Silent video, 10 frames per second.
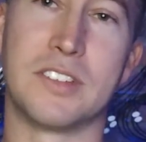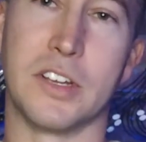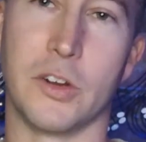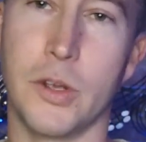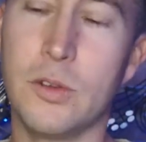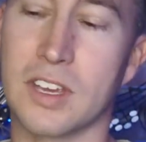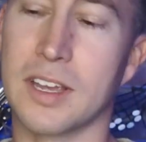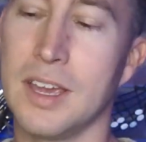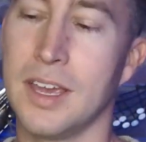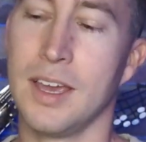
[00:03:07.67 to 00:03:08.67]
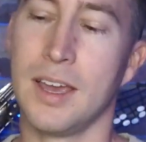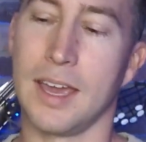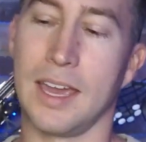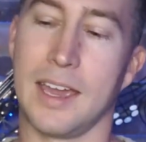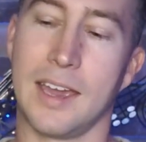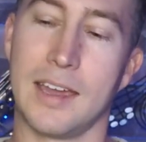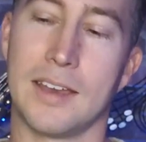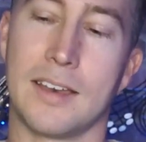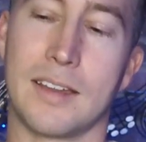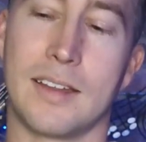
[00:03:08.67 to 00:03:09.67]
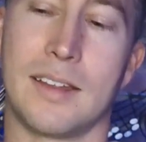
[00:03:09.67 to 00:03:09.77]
that you're using, and